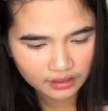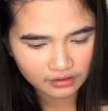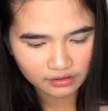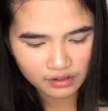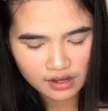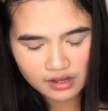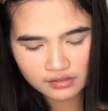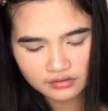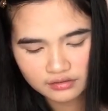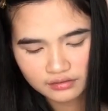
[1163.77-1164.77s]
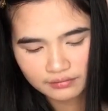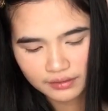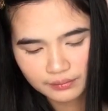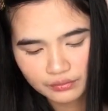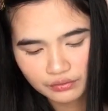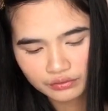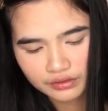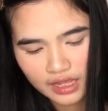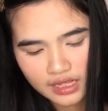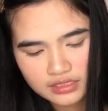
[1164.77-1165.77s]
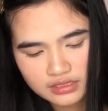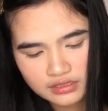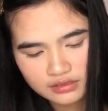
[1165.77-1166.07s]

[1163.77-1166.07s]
Hello. May butas.